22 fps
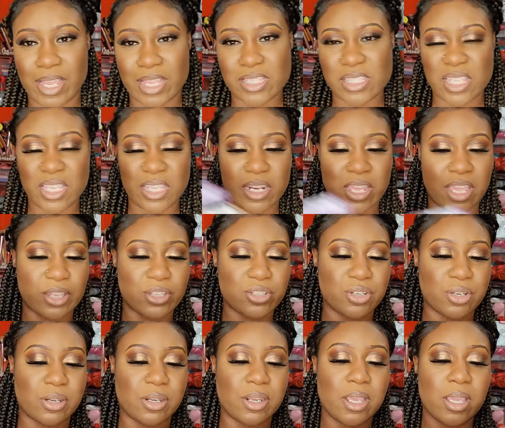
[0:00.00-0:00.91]
like a
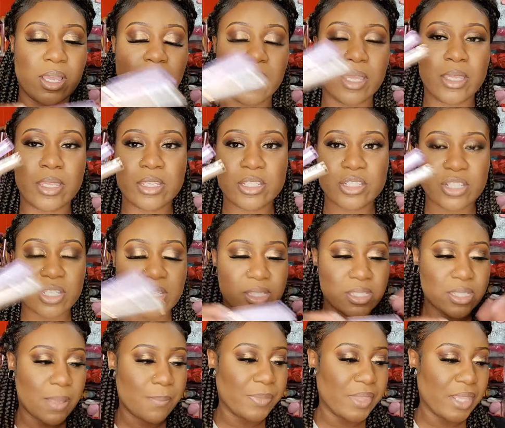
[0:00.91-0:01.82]
teenager.
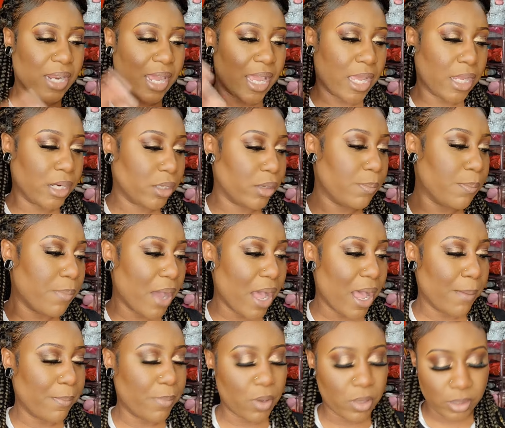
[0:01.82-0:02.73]
Just something like a little
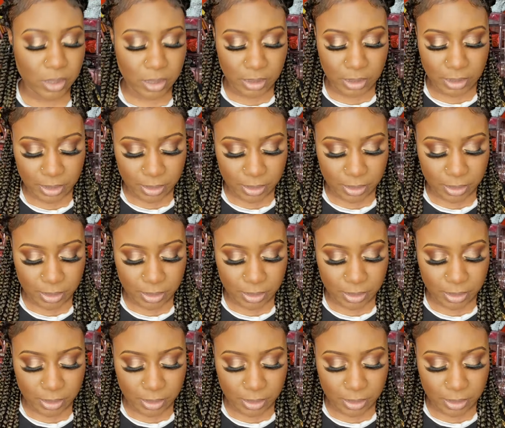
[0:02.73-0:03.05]
pop on the